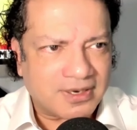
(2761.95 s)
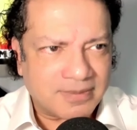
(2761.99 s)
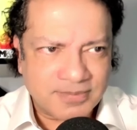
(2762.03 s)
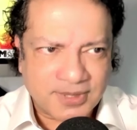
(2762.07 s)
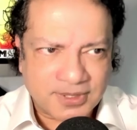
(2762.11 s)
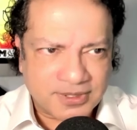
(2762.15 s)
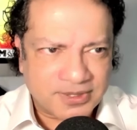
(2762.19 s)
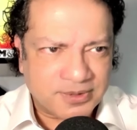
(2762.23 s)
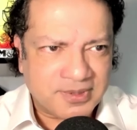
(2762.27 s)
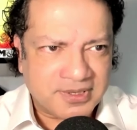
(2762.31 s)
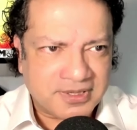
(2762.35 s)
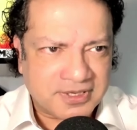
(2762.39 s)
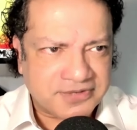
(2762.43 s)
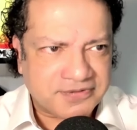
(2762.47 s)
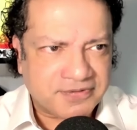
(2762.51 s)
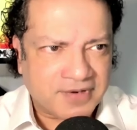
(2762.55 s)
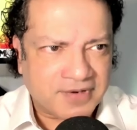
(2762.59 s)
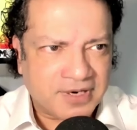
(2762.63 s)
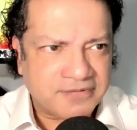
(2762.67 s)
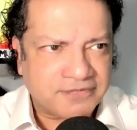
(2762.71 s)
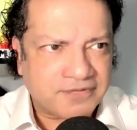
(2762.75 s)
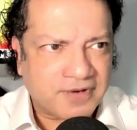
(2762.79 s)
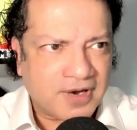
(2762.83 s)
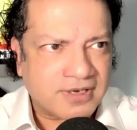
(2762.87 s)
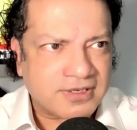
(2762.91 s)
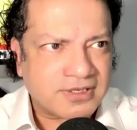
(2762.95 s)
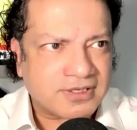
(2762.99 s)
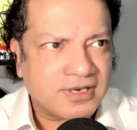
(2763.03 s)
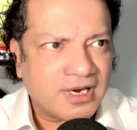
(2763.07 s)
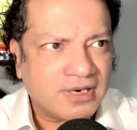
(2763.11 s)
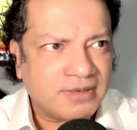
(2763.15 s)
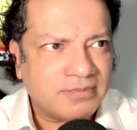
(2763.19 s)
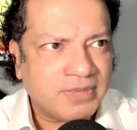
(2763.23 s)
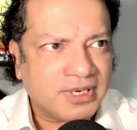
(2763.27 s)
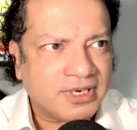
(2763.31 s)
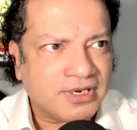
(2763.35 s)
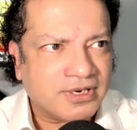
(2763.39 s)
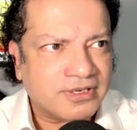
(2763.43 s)
I'm going to read this very fast now
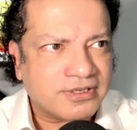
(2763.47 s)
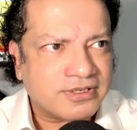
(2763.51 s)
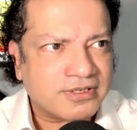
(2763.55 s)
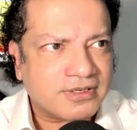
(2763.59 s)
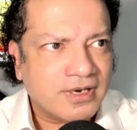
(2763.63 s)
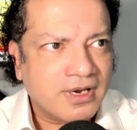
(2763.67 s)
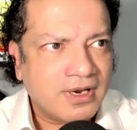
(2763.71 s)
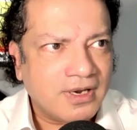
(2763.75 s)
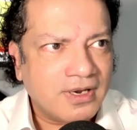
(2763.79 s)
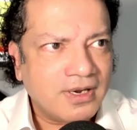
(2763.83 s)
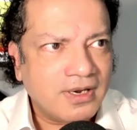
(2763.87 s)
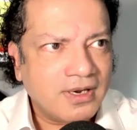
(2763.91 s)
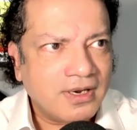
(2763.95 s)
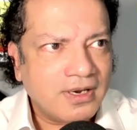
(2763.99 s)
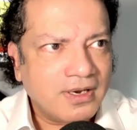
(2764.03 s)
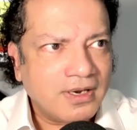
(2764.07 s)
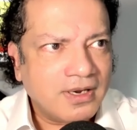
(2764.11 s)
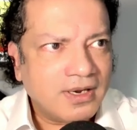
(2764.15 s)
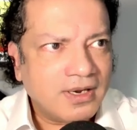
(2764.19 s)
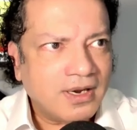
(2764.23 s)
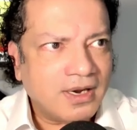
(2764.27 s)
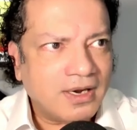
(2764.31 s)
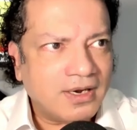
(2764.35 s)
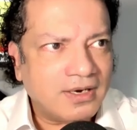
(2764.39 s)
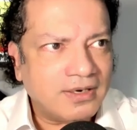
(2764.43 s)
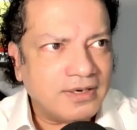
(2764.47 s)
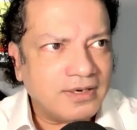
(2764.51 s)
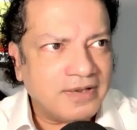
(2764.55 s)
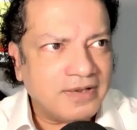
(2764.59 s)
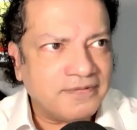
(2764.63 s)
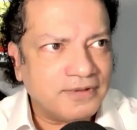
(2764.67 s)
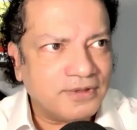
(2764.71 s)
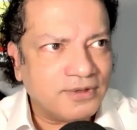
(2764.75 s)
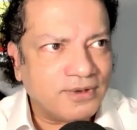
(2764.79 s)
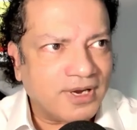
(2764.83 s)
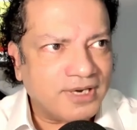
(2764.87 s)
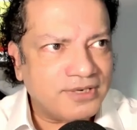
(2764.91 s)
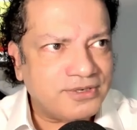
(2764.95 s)
because uh,
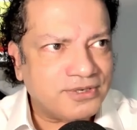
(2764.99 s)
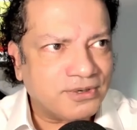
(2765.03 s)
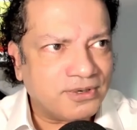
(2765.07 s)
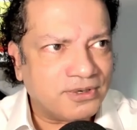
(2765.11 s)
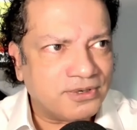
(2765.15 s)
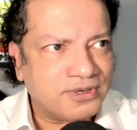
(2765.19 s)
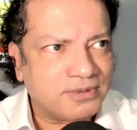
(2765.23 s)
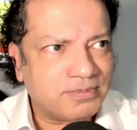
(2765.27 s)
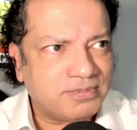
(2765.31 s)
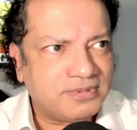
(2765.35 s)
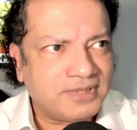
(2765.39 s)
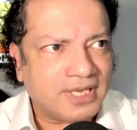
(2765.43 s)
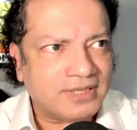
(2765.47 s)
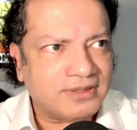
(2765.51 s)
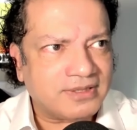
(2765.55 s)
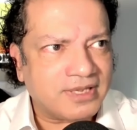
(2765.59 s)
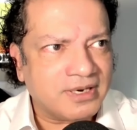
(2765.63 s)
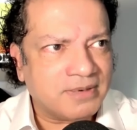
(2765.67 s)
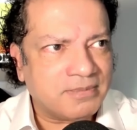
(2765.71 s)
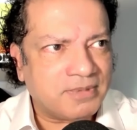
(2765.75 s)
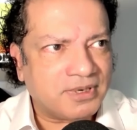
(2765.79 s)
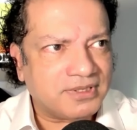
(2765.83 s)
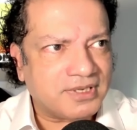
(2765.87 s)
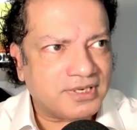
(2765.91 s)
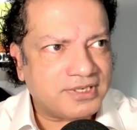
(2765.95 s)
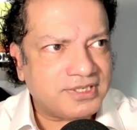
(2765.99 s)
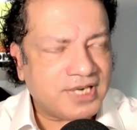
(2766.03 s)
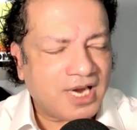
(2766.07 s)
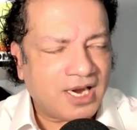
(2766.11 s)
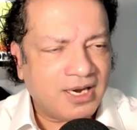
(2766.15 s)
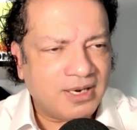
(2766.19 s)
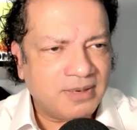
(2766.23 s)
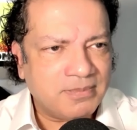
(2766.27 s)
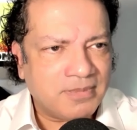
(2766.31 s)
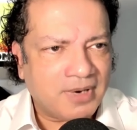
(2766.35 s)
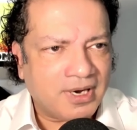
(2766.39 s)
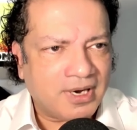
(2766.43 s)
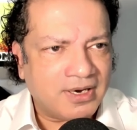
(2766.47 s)
even though I told you that thing about the
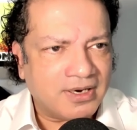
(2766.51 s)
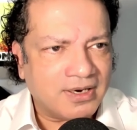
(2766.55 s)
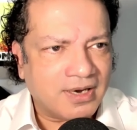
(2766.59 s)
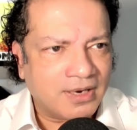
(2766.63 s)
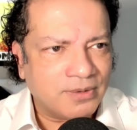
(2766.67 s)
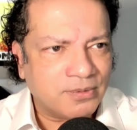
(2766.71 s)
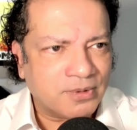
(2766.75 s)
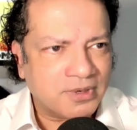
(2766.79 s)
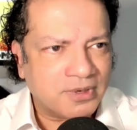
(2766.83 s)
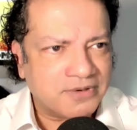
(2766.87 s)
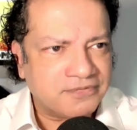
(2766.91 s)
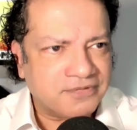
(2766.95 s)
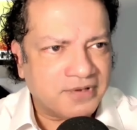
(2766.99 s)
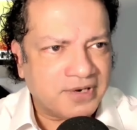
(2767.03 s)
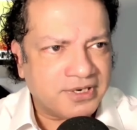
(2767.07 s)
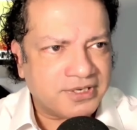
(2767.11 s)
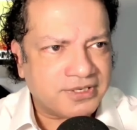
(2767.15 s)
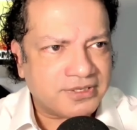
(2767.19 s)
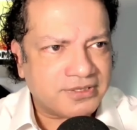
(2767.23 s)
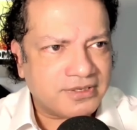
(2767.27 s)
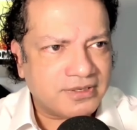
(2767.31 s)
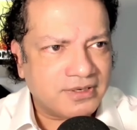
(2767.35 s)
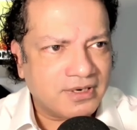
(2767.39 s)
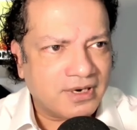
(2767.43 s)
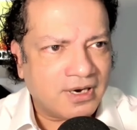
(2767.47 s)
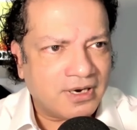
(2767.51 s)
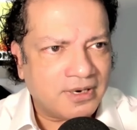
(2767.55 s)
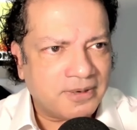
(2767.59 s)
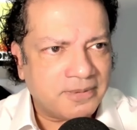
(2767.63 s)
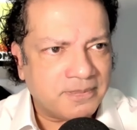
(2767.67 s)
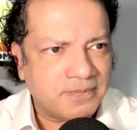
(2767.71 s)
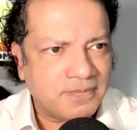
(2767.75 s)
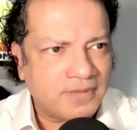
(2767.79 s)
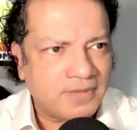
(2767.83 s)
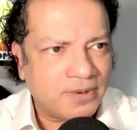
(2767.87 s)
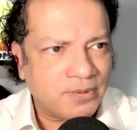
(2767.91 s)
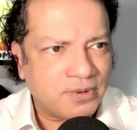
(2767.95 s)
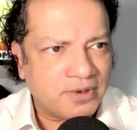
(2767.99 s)
time, I, I want to finish. Um,
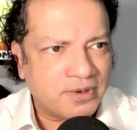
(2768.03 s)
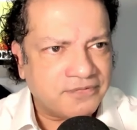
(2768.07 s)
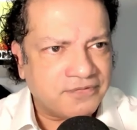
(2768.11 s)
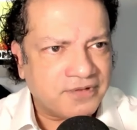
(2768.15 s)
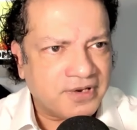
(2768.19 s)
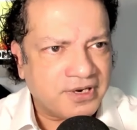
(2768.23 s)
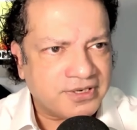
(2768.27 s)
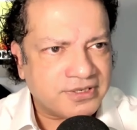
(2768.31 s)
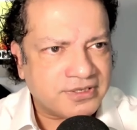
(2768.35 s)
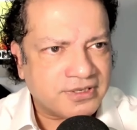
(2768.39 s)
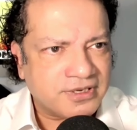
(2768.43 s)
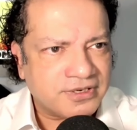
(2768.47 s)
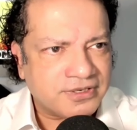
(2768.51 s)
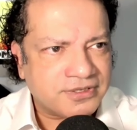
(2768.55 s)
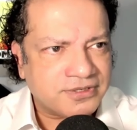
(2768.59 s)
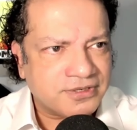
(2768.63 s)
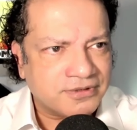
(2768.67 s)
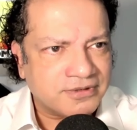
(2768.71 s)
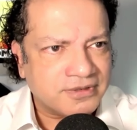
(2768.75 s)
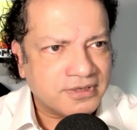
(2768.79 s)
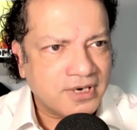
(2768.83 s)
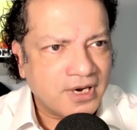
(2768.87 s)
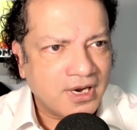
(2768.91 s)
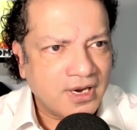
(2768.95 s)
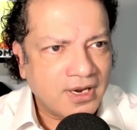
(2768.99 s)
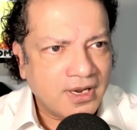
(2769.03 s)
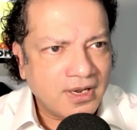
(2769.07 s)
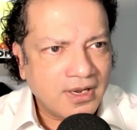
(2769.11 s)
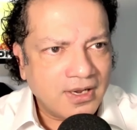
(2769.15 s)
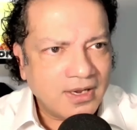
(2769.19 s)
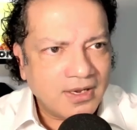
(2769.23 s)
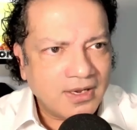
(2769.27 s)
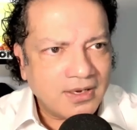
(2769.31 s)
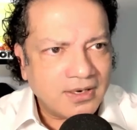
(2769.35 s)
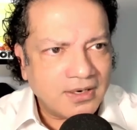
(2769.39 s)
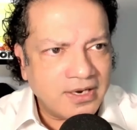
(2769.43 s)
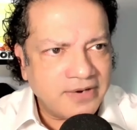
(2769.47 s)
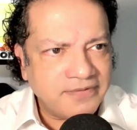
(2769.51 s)
I want to finish this soon.
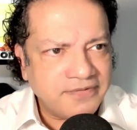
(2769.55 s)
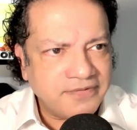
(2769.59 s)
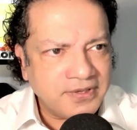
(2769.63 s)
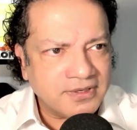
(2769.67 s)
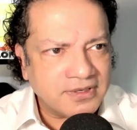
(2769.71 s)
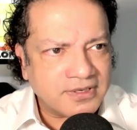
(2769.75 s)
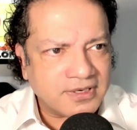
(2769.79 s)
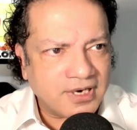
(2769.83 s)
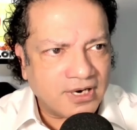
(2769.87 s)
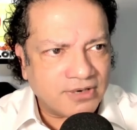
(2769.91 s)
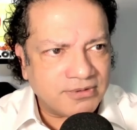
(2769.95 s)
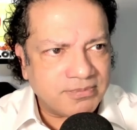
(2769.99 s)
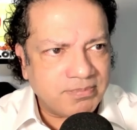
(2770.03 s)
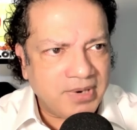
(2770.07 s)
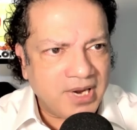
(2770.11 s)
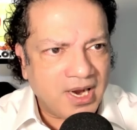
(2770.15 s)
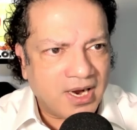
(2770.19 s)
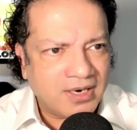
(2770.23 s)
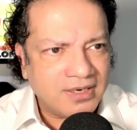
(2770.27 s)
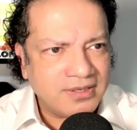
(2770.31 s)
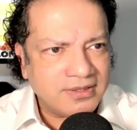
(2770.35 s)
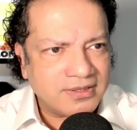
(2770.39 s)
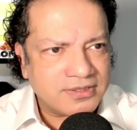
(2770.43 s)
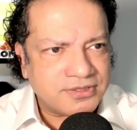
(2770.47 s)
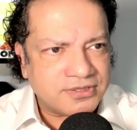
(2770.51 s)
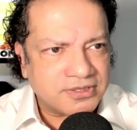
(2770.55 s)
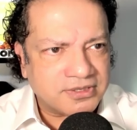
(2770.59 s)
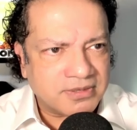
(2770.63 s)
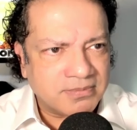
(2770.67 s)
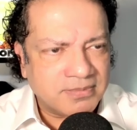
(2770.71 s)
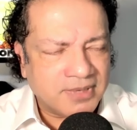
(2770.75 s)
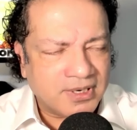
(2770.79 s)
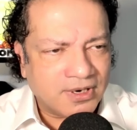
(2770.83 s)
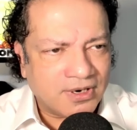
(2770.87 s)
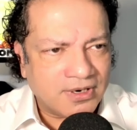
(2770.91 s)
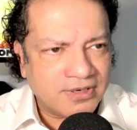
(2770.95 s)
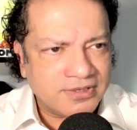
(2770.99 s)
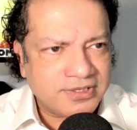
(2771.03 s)
Leaving the crowd behind, they took him
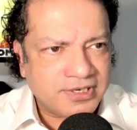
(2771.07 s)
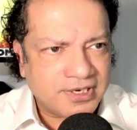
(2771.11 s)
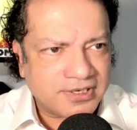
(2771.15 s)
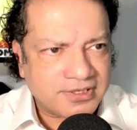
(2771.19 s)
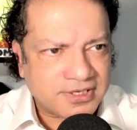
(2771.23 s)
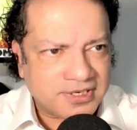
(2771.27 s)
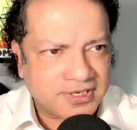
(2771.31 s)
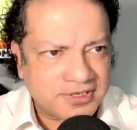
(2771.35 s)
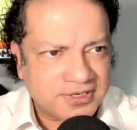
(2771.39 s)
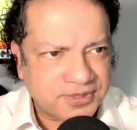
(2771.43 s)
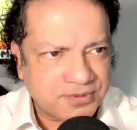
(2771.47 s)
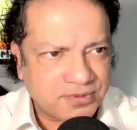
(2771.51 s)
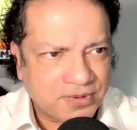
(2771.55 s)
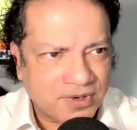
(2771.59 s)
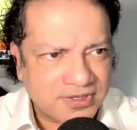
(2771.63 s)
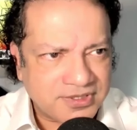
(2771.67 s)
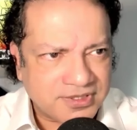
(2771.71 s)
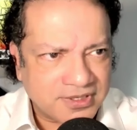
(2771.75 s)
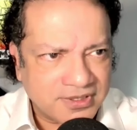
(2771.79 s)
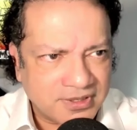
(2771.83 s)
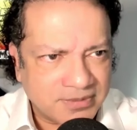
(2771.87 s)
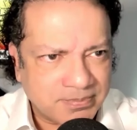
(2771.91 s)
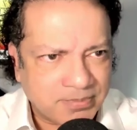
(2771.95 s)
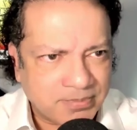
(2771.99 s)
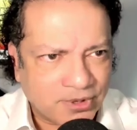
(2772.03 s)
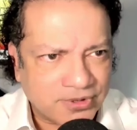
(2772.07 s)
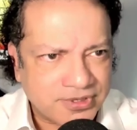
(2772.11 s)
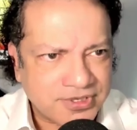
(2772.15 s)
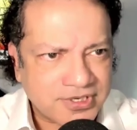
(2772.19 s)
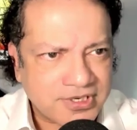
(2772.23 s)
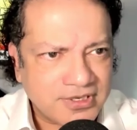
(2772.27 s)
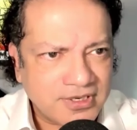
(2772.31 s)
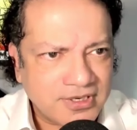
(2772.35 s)
along just as he was in the boat.